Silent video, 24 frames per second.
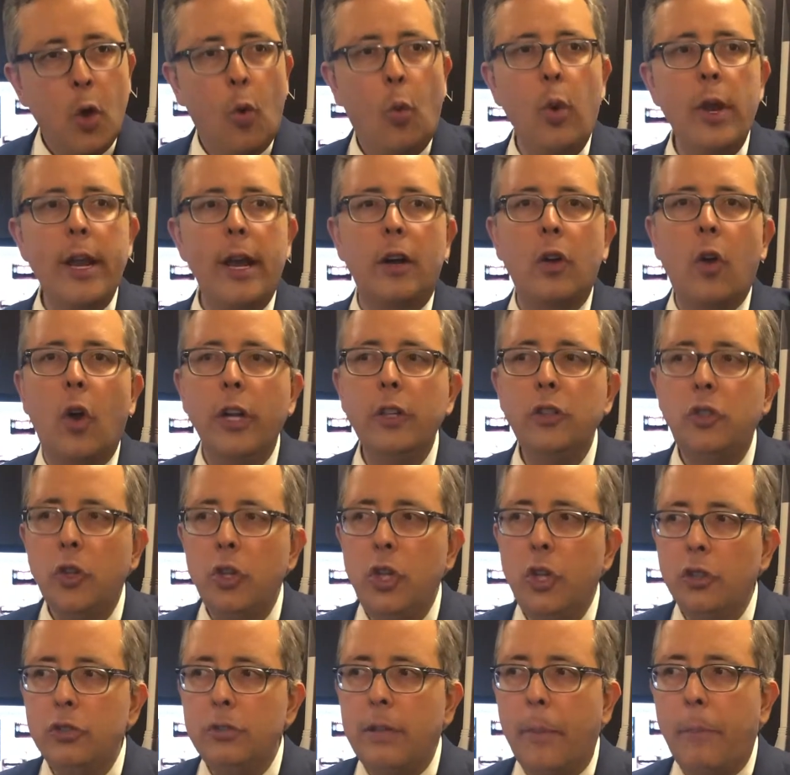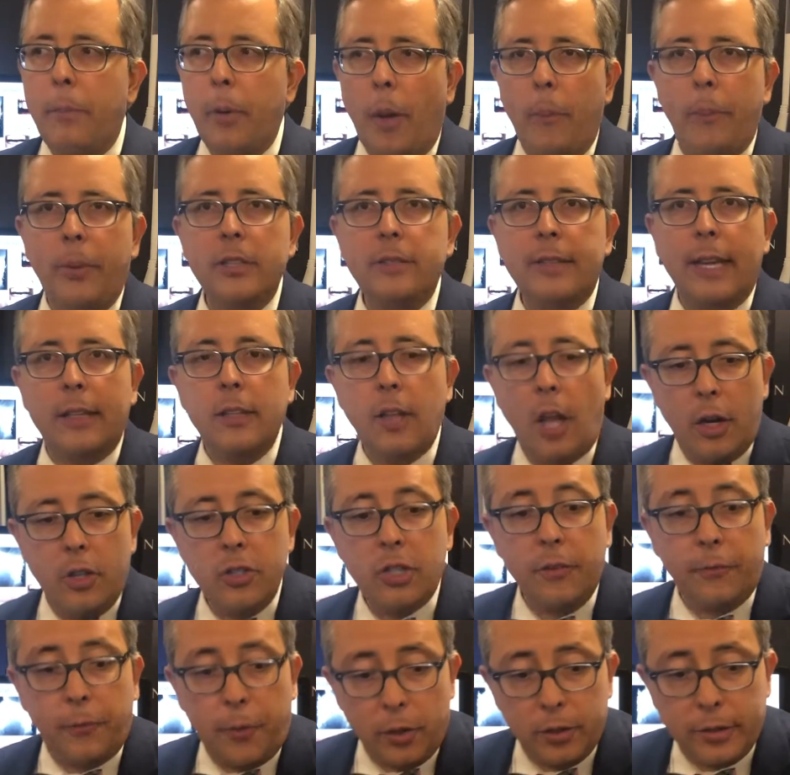We are going to use the proper
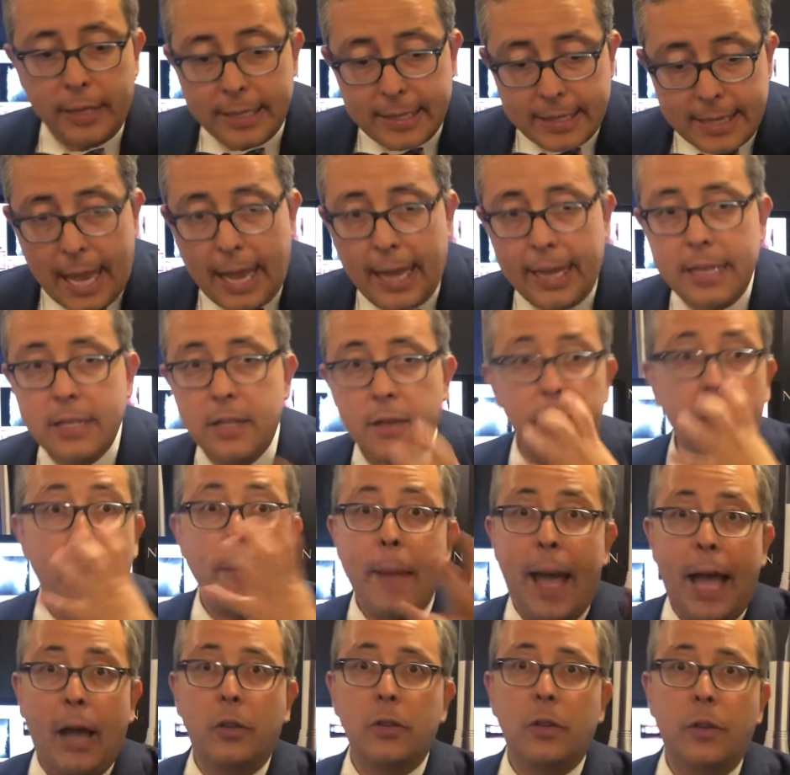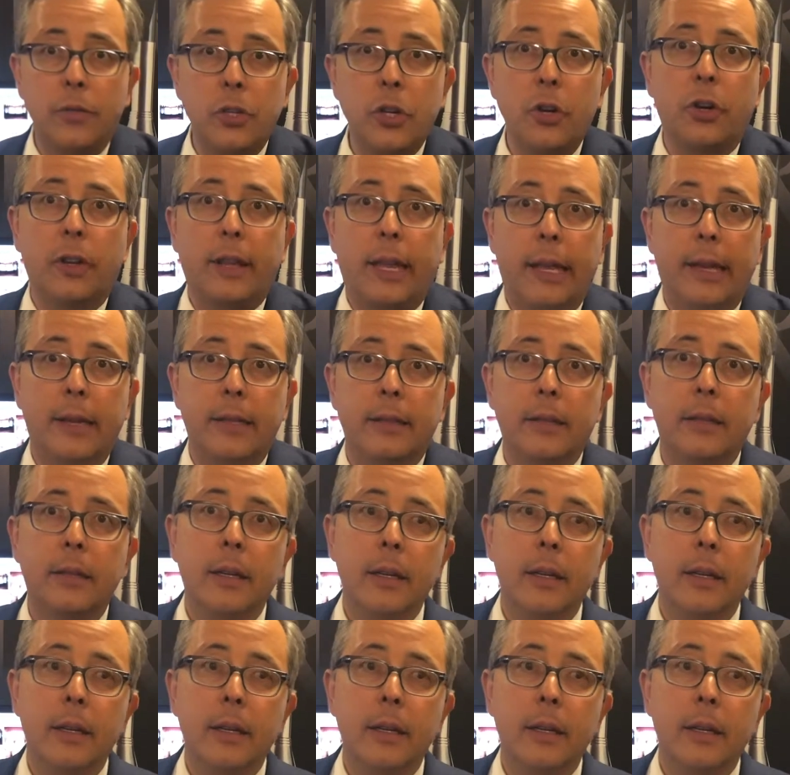technology for the size of the mouth of your kid.